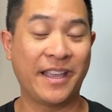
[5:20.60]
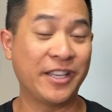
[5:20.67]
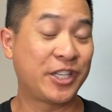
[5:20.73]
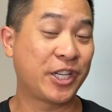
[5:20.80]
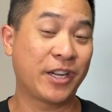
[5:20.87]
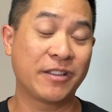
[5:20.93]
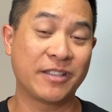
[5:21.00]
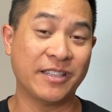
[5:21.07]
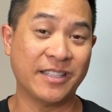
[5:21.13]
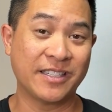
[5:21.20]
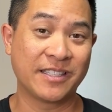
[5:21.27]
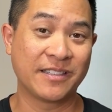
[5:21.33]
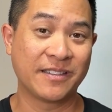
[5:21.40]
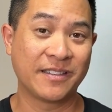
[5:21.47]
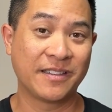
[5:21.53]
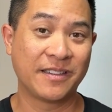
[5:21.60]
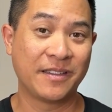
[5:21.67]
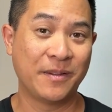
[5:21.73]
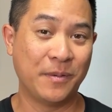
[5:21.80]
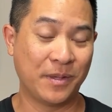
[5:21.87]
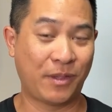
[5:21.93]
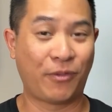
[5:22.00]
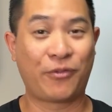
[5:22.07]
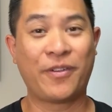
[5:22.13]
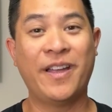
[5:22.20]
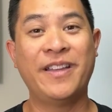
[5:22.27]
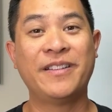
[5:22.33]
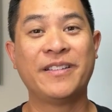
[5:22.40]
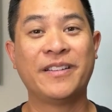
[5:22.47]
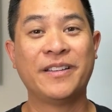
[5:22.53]
and share this with a
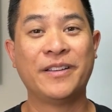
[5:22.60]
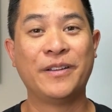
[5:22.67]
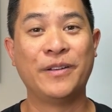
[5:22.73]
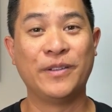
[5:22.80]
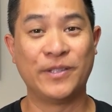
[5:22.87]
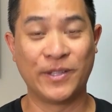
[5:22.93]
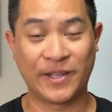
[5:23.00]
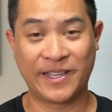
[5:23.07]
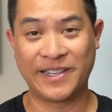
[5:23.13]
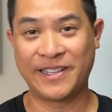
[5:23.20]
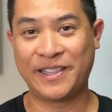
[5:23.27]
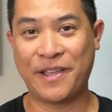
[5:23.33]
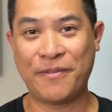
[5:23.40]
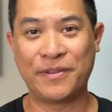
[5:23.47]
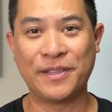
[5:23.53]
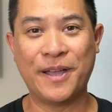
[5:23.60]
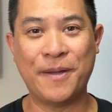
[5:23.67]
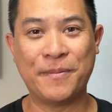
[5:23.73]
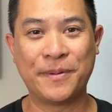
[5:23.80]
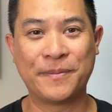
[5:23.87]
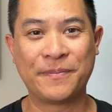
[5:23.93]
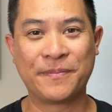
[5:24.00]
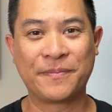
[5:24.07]
friend who's looking to level up.